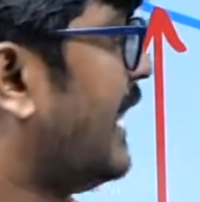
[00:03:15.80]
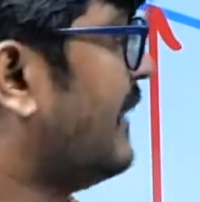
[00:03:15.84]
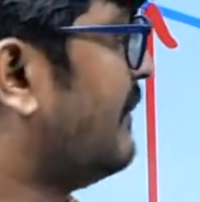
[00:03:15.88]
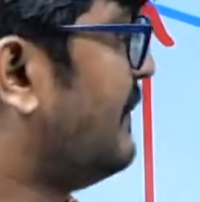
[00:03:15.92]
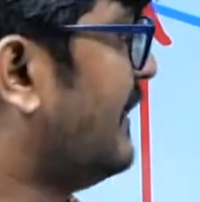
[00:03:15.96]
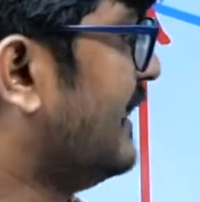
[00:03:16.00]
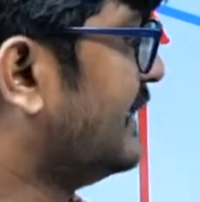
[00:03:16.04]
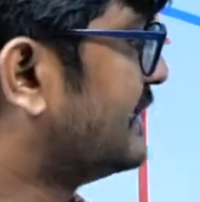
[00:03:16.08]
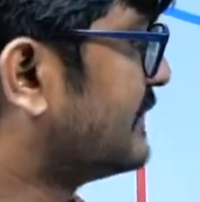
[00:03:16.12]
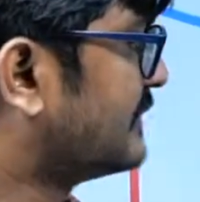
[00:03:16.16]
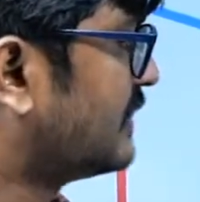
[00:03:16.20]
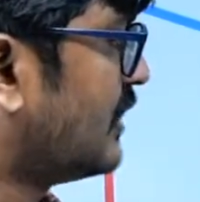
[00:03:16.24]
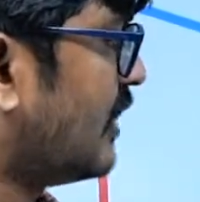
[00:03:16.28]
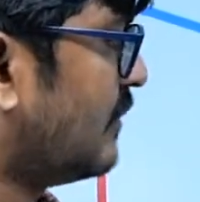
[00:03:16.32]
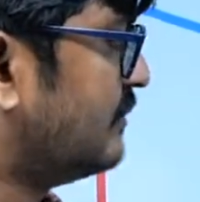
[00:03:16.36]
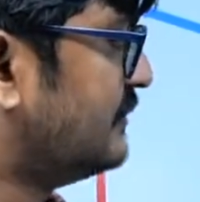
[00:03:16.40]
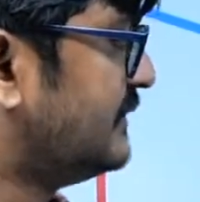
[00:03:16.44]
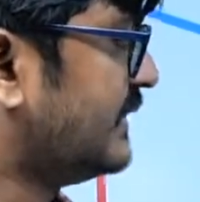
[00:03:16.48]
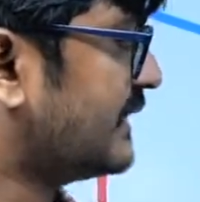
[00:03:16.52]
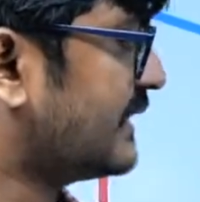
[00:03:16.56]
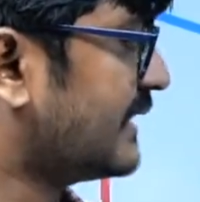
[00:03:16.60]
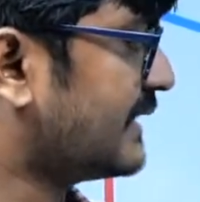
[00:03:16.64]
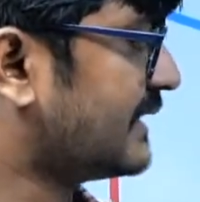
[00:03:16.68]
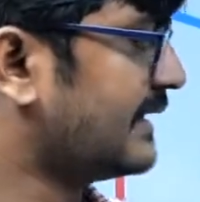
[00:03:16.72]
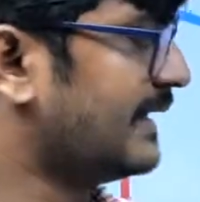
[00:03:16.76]
placed the
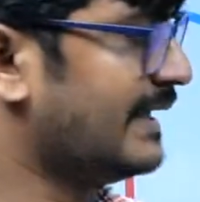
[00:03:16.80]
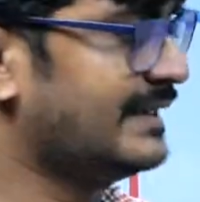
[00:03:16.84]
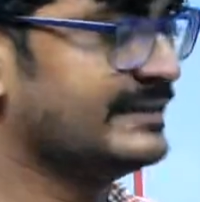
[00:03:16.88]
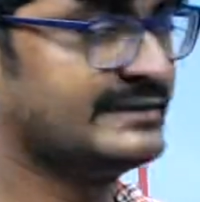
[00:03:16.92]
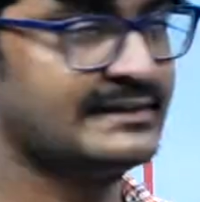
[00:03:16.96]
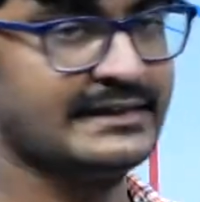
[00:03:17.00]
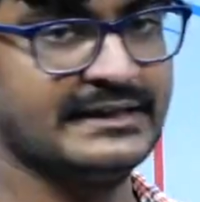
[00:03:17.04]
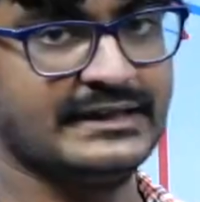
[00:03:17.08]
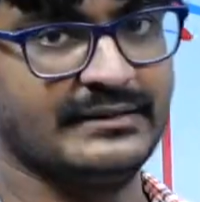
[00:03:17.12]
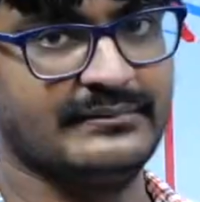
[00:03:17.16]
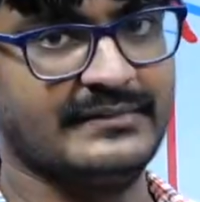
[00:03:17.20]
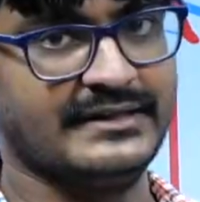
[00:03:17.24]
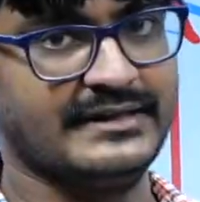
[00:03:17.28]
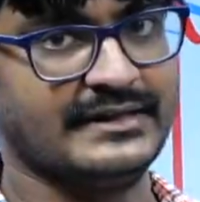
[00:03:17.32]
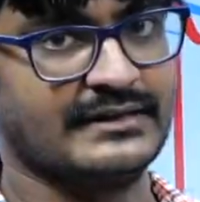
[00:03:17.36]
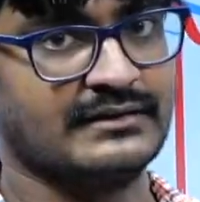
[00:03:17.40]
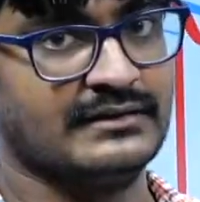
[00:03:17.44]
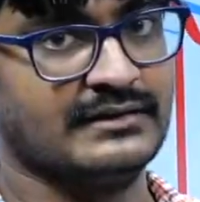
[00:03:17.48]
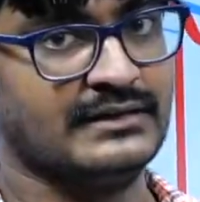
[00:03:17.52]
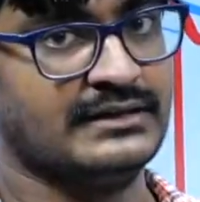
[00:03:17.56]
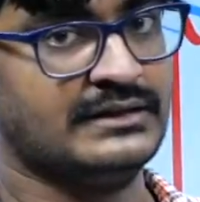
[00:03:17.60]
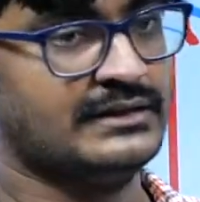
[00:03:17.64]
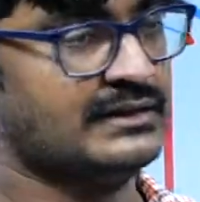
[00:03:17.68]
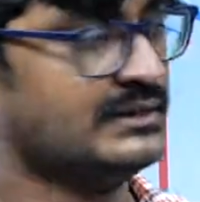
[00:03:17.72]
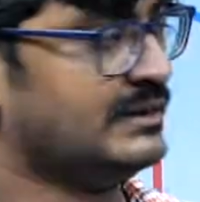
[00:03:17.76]
object at 9 centimeter.
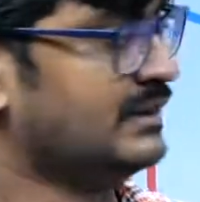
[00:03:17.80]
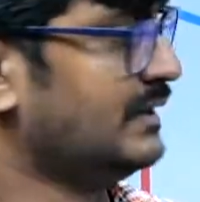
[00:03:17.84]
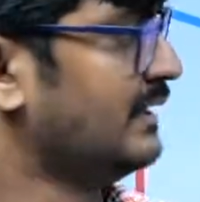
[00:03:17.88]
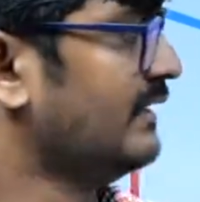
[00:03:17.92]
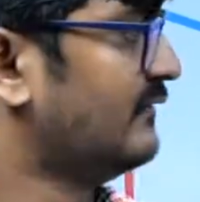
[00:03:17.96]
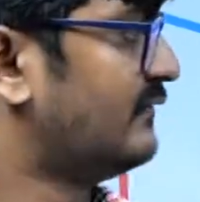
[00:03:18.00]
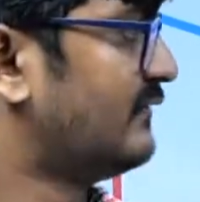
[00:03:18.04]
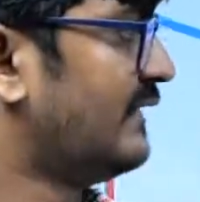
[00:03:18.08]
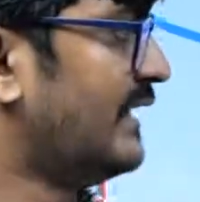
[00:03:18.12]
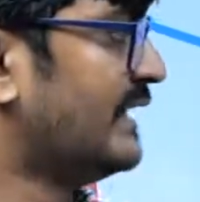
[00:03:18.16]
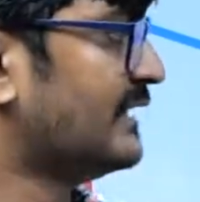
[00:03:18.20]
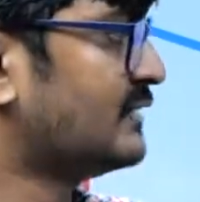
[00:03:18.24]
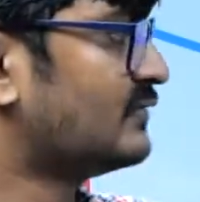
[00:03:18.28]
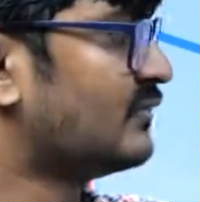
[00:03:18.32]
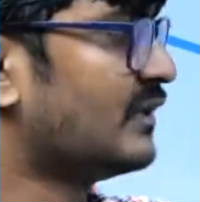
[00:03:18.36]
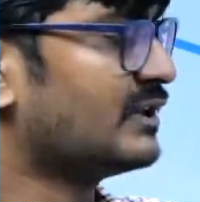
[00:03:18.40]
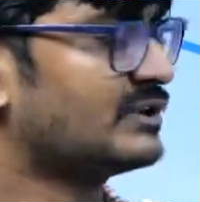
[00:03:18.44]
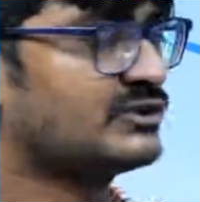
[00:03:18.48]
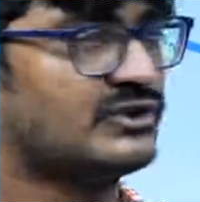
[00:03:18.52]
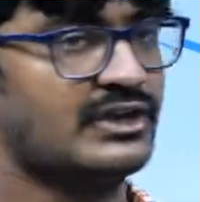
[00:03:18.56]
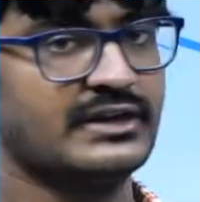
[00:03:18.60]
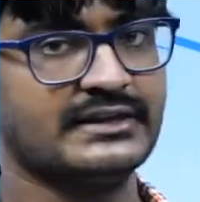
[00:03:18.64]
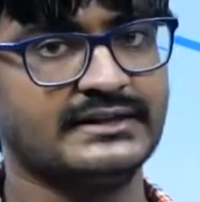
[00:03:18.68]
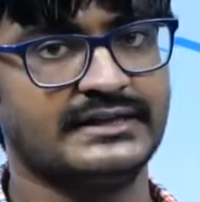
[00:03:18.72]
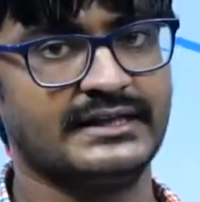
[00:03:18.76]
If lens was
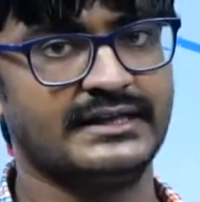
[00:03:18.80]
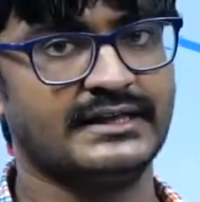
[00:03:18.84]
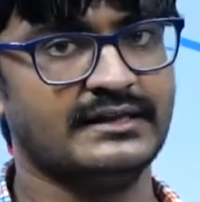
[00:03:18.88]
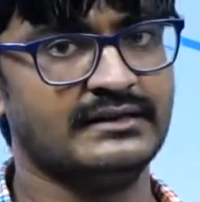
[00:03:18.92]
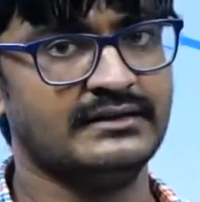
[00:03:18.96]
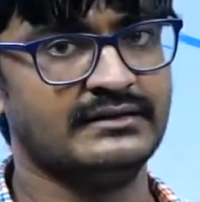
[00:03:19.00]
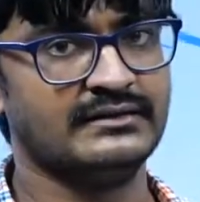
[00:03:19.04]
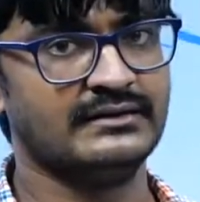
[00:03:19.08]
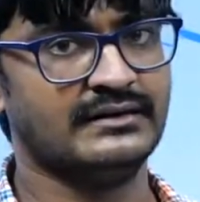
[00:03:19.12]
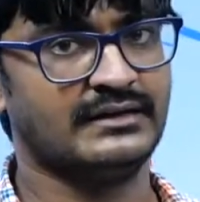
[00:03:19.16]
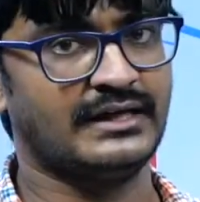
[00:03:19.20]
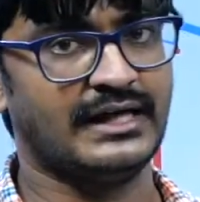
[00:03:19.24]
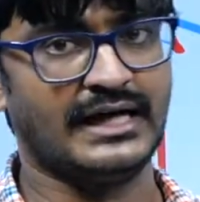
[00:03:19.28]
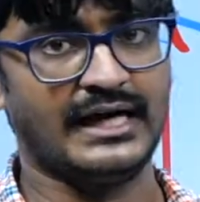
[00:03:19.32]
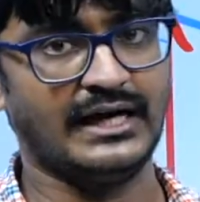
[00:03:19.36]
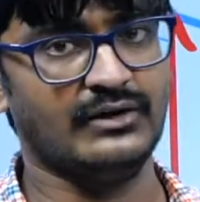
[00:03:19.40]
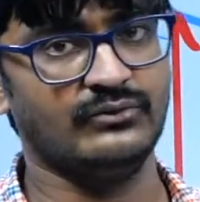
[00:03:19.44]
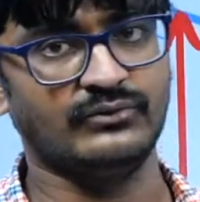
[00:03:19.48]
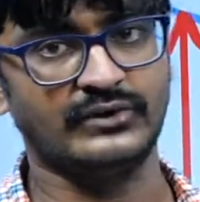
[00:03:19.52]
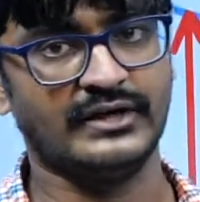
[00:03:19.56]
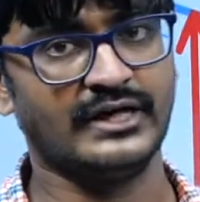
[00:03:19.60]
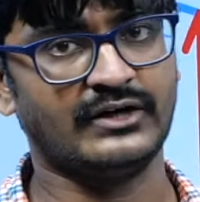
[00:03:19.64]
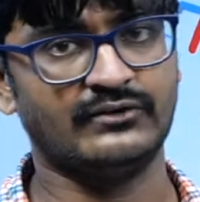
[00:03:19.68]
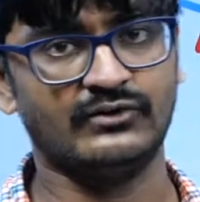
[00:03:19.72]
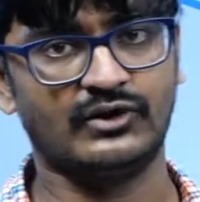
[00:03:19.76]
not there, I
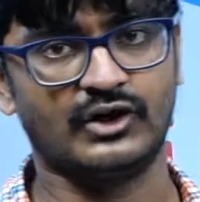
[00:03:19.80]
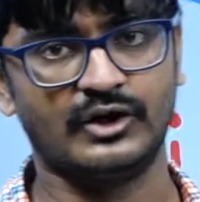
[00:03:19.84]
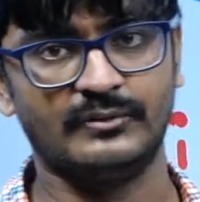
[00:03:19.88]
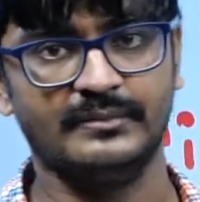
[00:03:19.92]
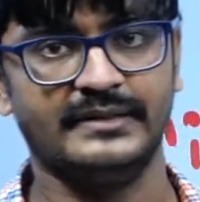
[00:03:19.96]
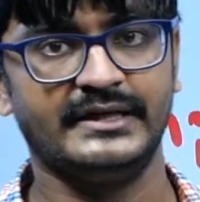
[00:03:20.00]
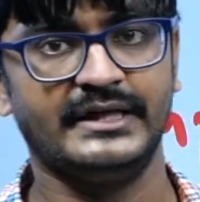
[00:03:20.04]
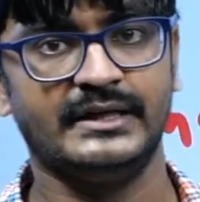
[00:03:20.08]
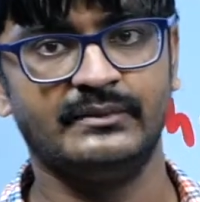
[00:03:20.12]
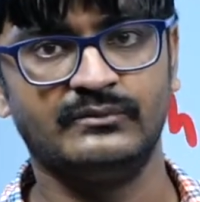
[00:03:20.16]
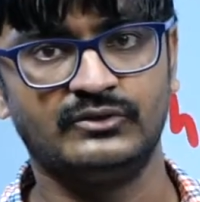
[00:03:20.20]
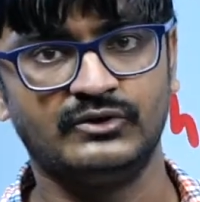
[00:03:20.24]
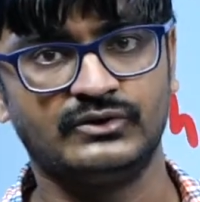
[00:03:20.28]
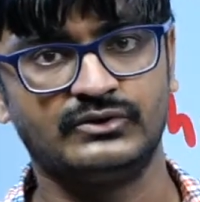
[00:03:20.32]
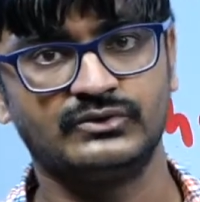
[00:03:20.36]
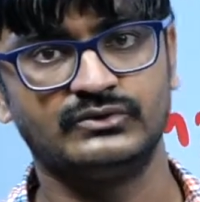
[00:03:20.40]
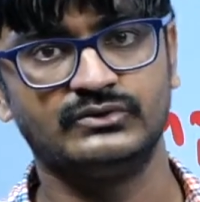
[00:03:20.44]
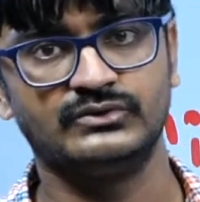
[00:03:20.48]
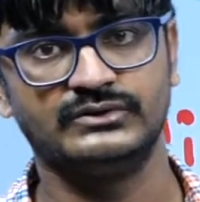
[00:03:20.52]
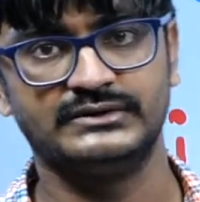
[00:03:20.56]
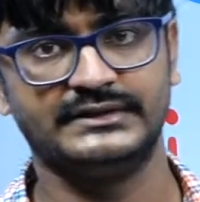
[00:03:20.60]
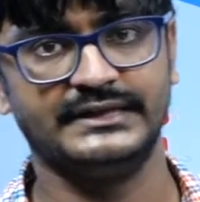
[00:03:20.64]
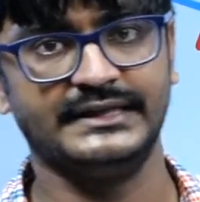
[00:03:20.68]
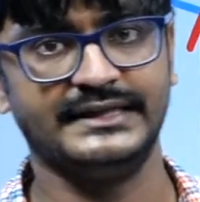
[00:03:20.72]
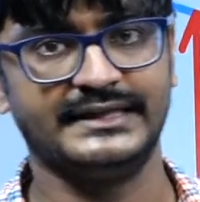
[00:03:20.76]
would have not been able to
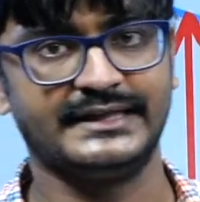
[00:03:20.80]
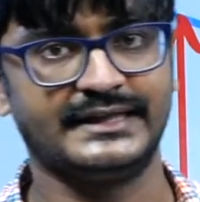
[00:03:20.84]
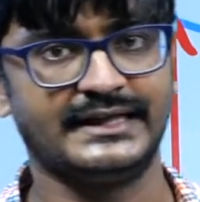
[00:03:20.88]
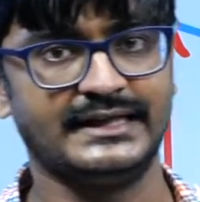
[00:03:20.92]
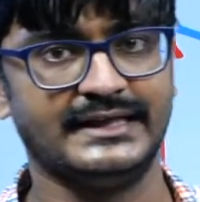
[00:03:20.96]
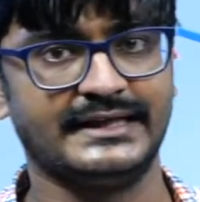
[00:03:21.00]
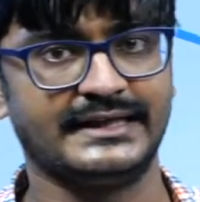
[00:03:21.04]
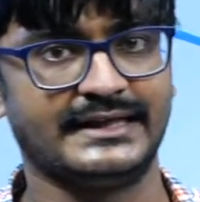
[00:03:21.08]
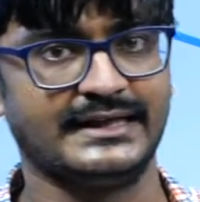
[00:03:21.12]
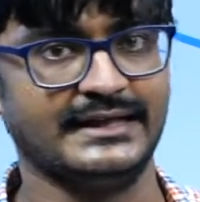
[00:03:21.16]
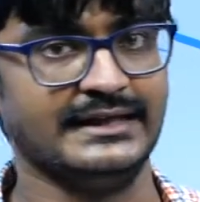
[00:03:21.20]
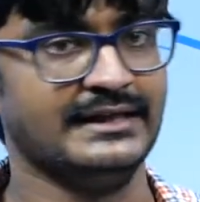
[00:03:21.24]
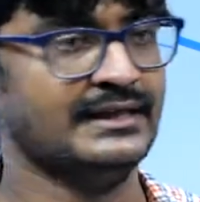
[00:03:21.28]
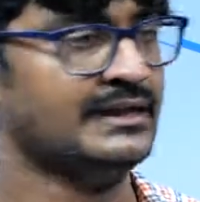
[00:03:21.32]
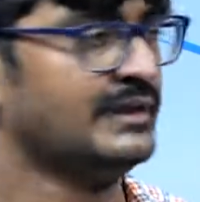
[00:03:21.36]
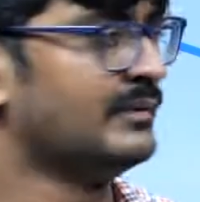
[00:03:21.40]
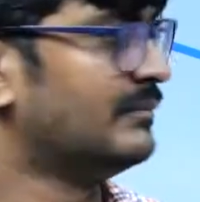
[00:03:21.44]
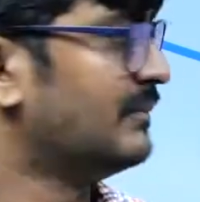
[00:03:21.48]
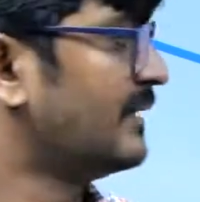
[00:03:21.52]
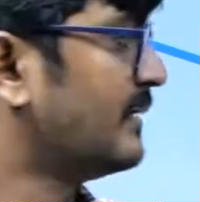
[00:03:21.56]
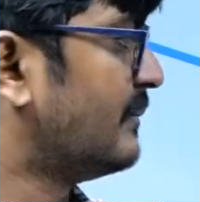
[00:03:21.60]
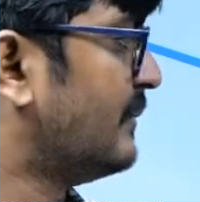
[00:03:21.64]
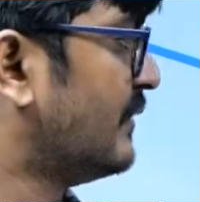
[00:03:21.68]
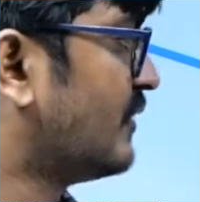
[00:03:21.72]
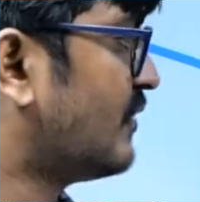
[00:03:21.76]
see it clearly.
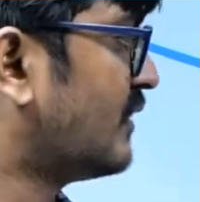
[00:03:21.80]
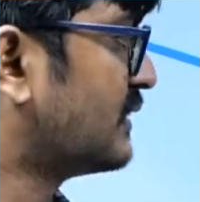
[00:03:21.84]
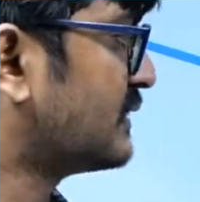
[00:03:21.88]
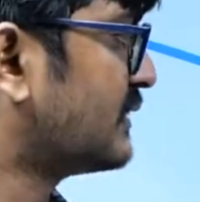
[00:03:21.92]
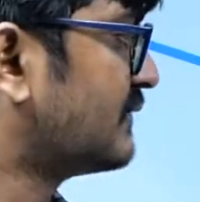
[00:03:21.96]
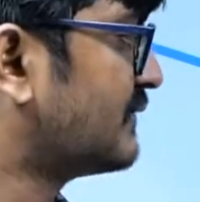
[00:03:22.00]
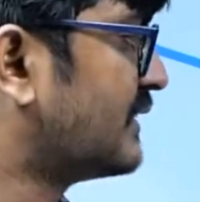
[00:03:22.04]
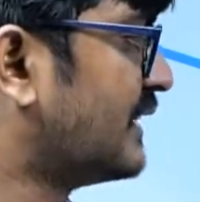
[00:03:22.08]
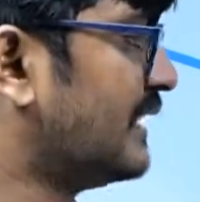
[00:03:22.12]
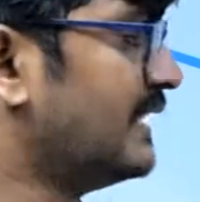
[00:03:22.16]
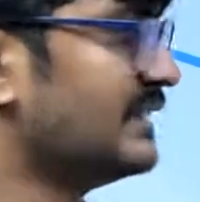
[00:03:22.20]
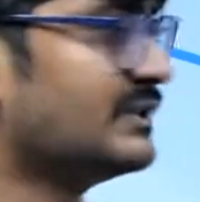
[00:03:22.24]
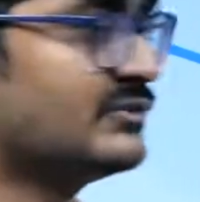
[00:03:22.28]
But because of the lens,